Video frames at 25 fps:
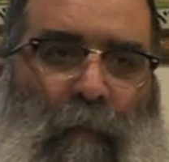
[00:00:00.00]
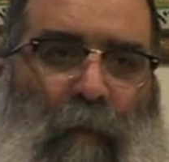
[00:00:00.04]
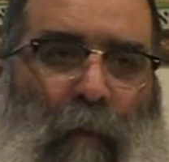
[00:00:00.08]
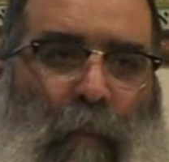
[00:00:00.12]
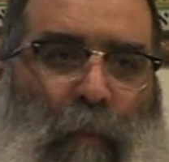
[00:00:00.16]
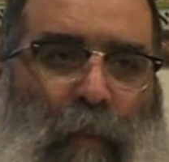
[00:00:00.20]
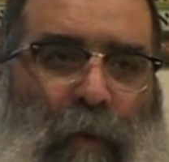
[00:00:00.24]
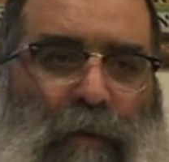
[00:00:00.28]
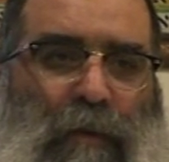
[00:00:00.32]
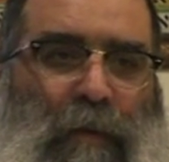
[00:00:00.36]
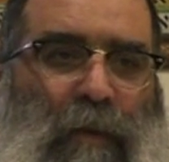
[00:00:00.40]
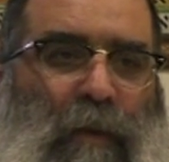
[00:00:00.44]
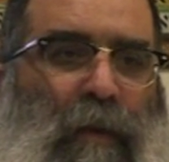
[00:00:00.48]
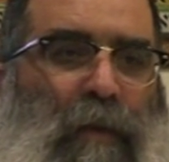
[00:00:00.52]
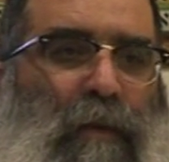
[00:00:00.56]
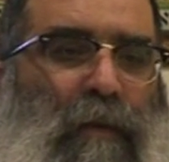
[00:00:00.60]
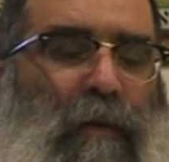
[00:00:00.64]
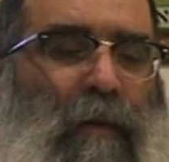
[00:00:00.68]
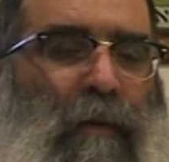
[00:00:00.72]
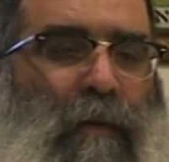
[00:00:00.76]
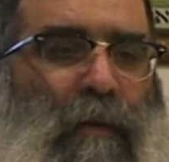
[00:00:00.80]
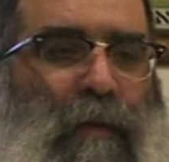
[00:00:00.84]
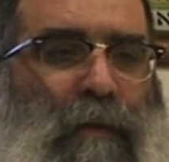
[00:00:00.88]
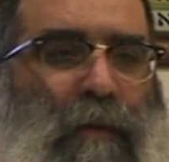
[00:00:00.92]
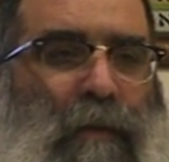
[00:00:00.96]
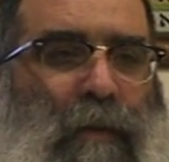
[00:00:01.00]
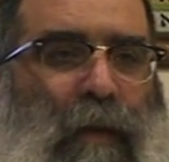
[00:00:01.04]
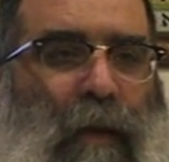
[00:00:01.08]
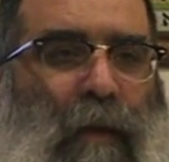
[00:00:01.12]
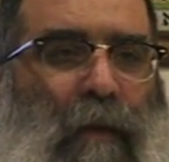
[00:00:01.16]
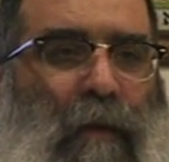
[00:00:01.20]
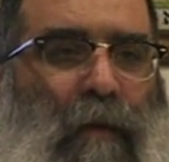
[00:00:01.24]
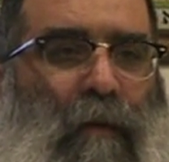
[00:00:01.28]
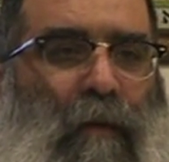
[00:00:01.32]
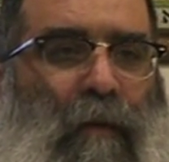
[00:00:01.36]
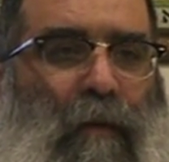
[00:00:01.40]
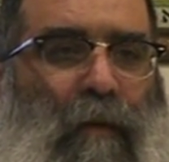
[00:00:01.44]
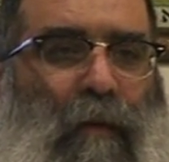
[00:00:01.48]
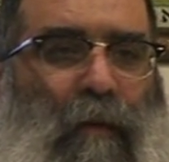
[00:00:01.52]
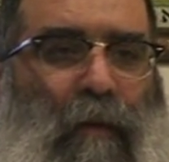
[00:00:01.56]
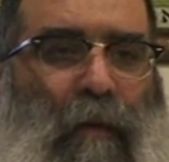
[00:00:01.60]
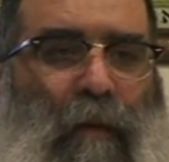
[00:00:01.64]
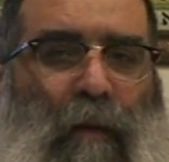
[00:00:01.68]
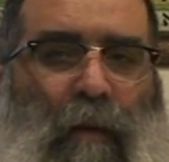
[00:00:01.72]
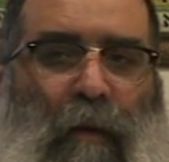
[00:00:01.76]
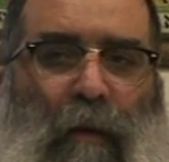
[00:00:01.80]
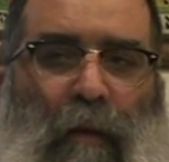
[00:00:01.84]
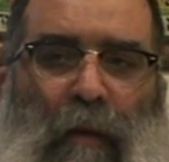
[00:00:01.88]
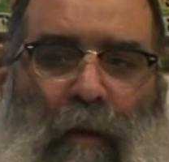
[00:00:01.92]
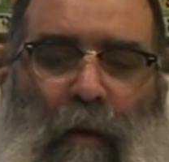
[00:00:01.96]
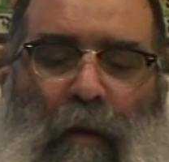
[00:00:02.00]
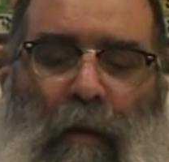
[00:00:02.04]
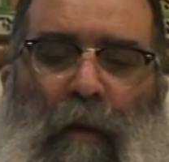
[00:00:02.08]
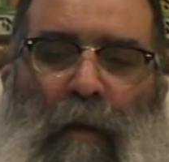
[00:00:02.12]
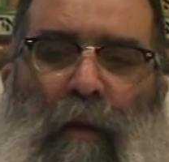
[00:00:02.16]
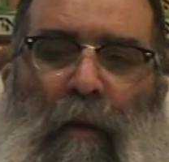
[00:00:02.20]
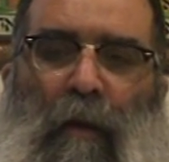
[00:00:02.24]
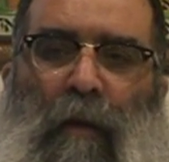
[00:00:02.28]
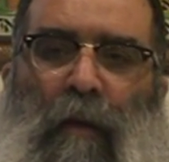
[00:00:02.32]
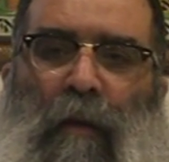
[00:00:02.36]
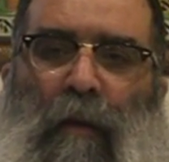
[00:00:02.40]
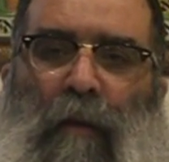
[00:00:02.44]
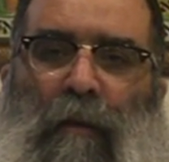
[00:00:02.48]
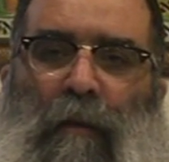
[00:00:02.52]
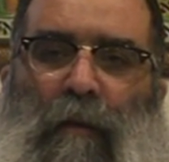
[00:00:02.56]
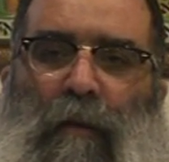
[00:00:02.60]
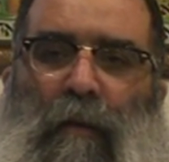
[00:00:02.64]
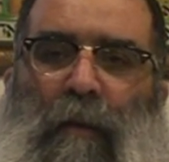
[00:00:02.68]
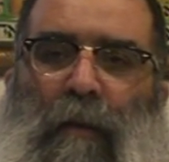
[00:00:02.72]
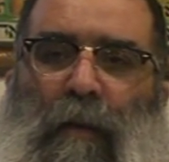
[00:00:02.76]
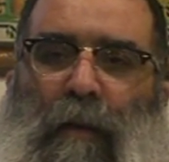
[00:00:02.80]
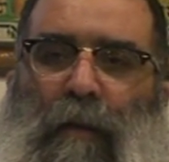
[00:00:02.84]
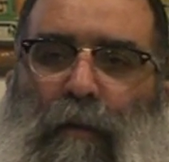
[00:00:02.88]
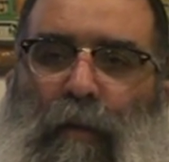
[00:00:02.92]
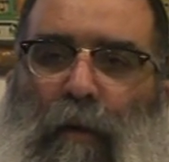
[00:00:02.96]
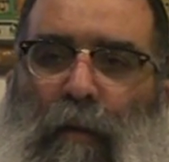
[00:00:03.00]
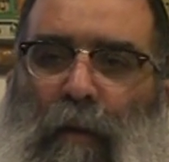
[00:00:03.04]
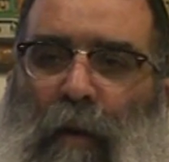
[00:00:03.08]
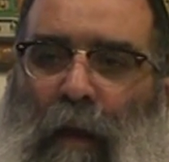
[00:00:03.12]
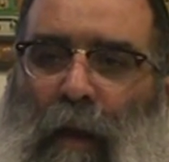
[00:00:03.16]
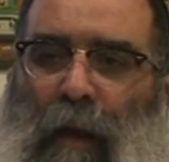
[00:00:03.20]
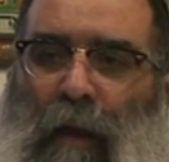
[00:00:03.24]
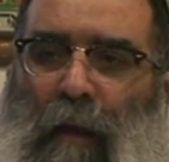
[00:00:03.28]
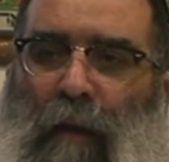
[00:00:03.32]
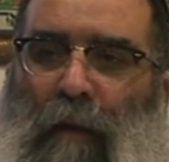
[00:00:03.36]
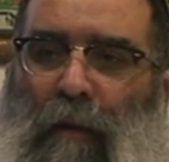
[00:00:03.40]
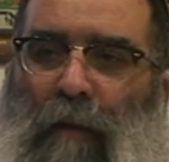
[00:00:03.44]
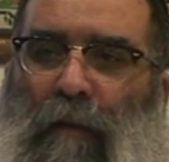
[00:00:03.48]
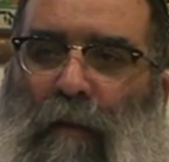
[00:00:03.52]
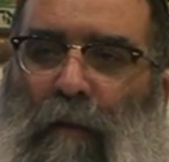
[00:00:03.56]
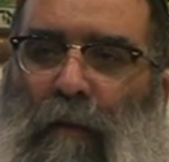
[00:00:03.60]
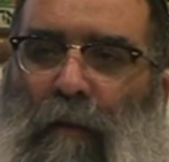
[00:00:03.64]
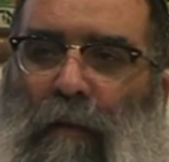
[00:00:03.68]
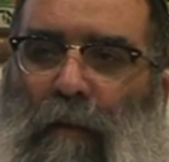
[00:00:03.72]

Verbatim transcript: a person needs to understand the Torah